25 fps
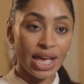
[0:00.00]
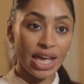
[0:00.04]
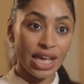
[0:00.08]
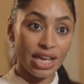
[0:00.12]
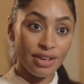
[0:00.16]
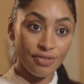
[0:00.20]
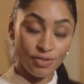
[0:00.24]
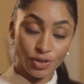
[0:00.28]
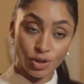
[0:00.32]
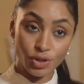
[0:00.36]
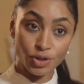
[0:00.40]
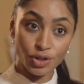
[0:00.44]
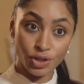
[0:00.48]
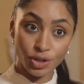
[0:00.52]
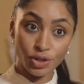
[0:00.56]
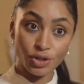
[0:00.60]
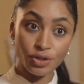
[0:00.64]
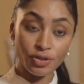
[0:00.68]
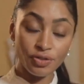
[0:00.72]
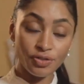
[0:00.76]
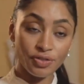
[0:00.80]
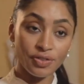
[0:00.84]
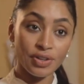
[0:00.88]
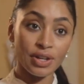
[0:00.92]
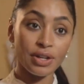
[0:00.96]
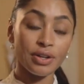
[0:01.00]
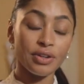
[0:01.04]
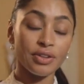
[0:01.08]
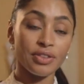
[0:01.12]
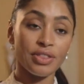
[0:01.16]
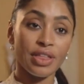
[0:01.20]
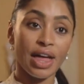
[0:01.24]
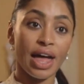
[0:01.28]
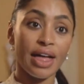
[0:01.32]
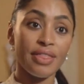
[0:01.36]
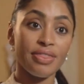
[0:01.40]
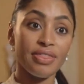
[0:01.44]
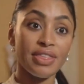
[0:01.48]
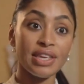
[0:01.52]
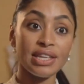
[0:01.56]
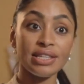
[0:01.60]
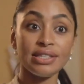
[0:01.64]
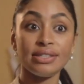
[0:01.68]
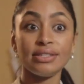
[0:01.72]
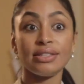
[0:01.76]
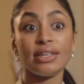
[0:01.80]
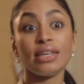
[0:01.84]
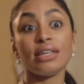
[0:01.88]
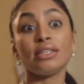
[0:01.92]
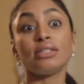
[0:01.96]
If you do feel that
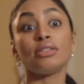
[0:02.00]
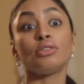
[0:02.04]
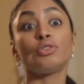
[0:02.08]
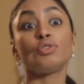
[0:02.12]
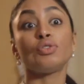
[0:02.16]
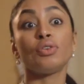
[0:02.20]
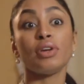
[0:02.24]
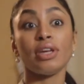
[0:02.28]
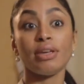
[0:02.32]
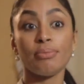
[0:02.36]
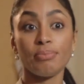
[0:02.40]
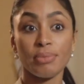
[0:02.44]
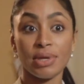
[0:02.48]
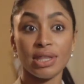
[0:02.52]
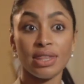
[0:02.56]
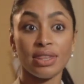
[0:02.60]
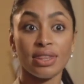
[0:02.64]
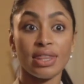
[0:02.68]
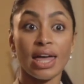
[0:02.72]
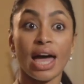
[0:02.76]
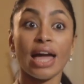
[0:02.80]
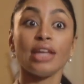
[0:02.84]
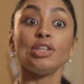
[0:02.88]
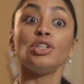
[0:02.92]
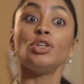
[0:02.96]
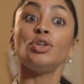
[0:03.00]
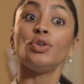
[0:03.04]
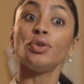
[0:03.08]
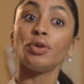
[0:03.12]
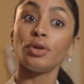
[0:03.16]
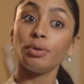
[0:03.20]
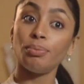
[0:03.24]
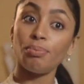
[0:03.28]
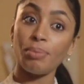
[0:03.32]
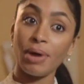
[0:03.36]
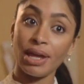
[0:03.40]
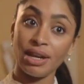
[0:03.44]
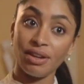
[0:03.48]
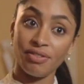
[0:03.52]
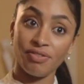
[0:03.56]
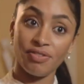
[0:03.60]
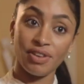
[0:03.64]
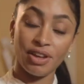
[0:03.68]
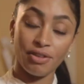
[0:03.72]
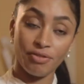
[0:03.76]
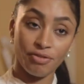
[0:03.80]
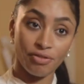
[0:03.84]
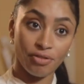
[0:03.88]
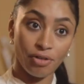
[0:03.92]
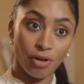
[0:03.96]
this is a treatment that you could
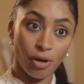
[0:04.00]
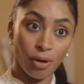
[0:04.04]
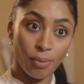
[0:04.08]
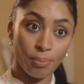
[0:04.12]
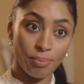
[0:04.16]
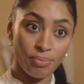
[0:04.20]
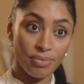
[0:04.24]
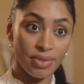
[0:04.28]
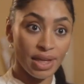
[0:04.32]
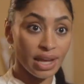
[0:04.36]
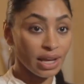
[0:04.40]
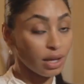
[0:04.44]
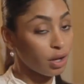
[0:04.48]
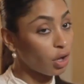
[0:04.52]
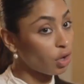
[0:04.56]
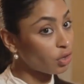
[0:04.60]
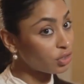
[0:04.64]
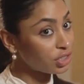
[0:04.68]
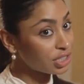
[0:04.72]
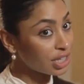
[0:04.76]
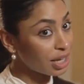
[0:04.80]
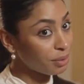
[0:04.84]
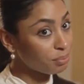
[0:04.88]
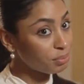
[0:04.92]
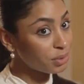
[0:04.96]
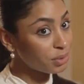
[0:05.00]
benefit from, then contact